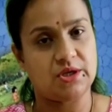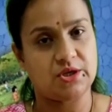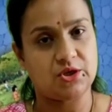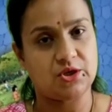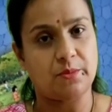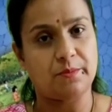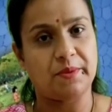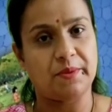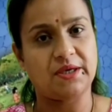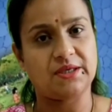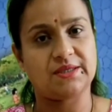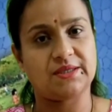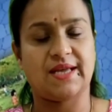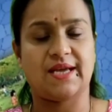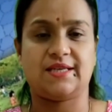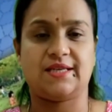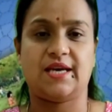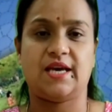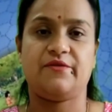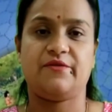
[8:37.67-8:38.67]
the topics
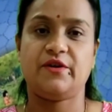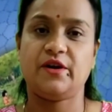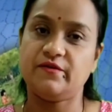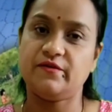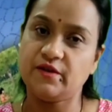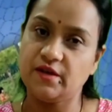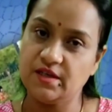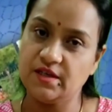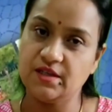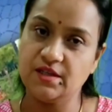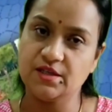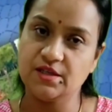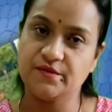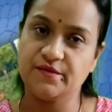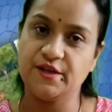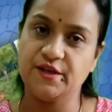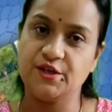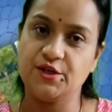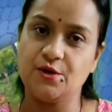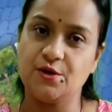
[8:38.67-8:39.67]
that I have covered in this
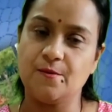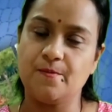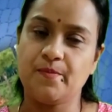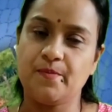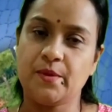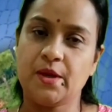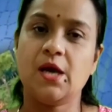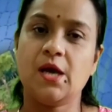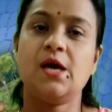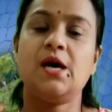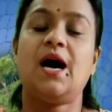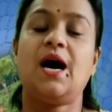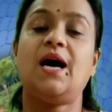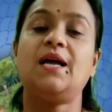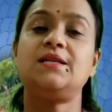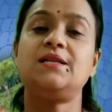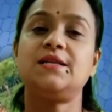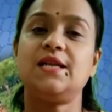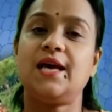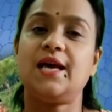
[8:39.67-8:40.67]
video.
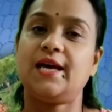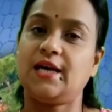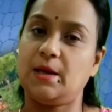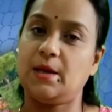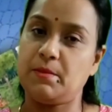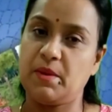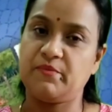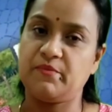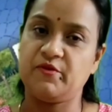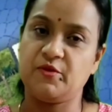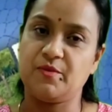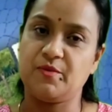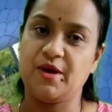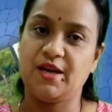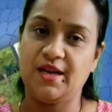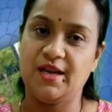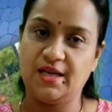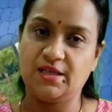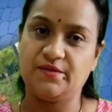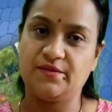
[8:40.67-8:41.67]
Until I come up with
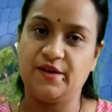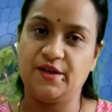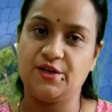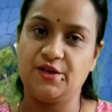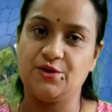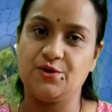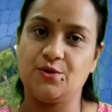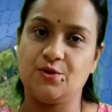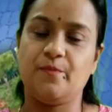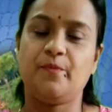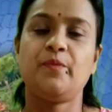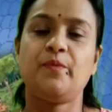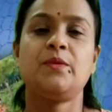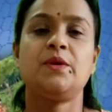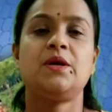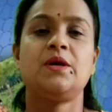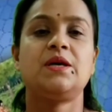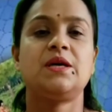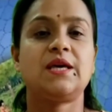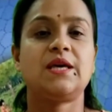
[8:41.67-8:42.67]
my next video,
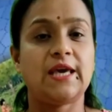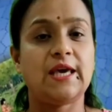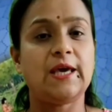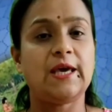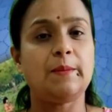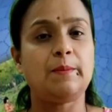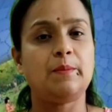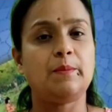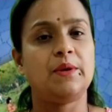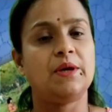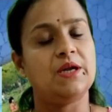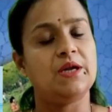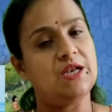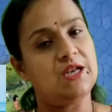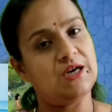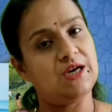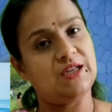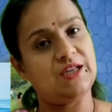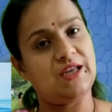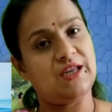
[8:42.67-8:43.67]
keep
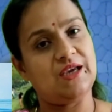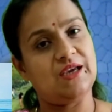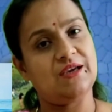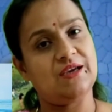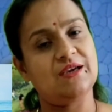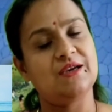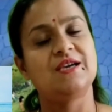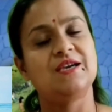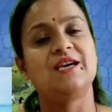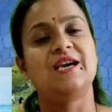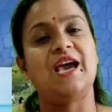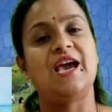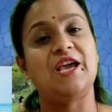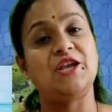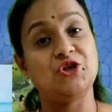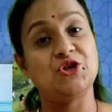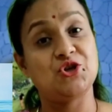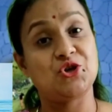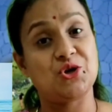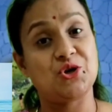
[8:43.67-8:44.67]
learning,
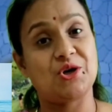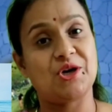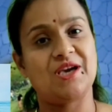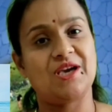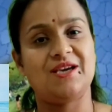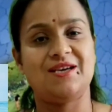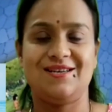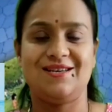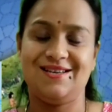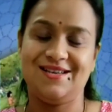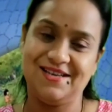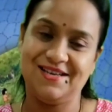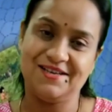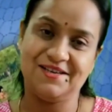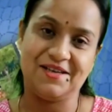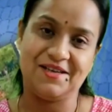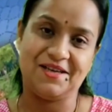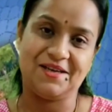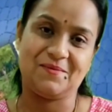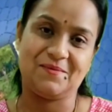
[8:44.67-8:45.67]
enjoy
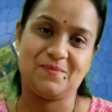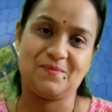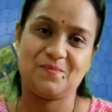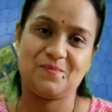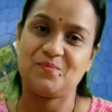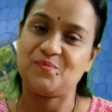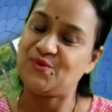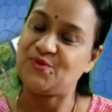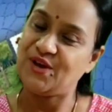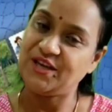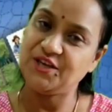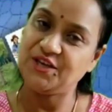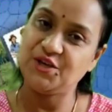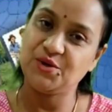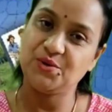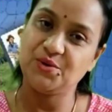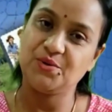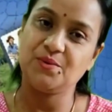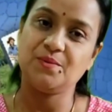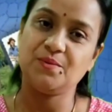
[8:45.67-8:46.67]
learning. Thank
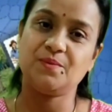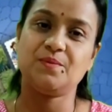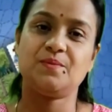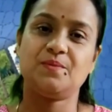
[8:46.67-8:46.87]
you.